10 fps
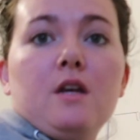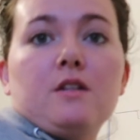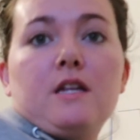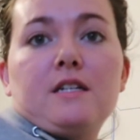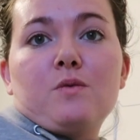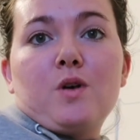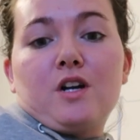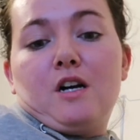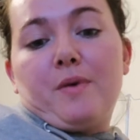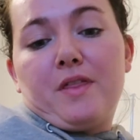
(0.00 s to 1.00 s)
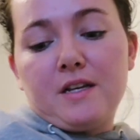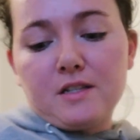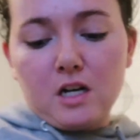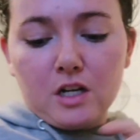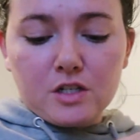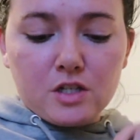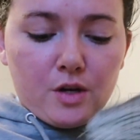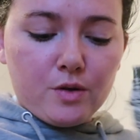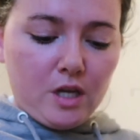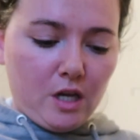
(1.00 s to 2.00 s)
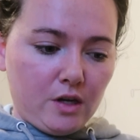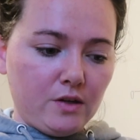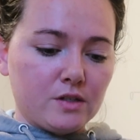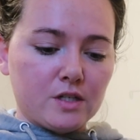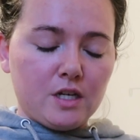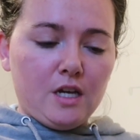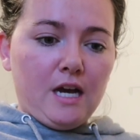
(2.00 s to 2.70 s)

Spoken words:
So that's the one cup. I think it's going to look so cute.